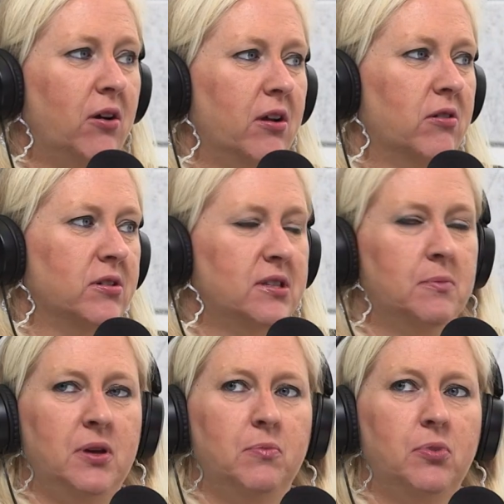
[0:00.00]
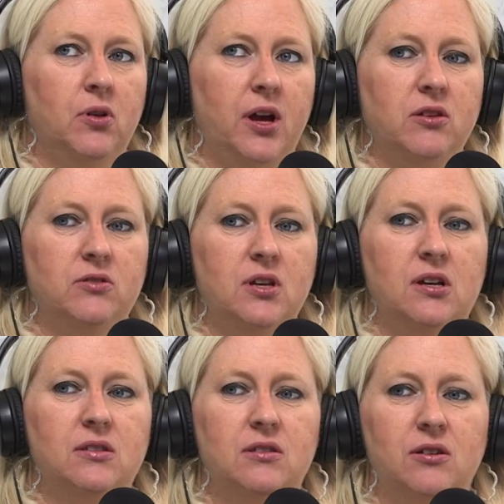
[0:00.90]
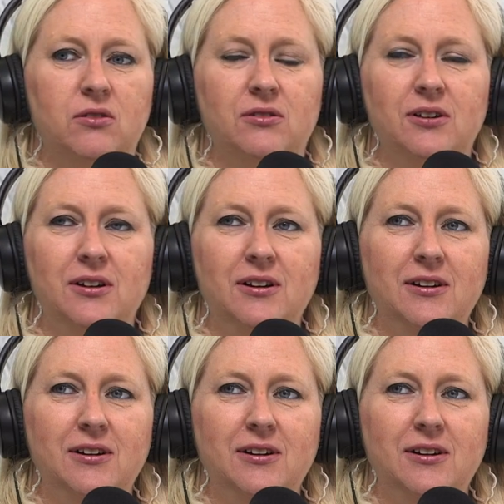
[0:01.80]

barrier to some people, like you said. So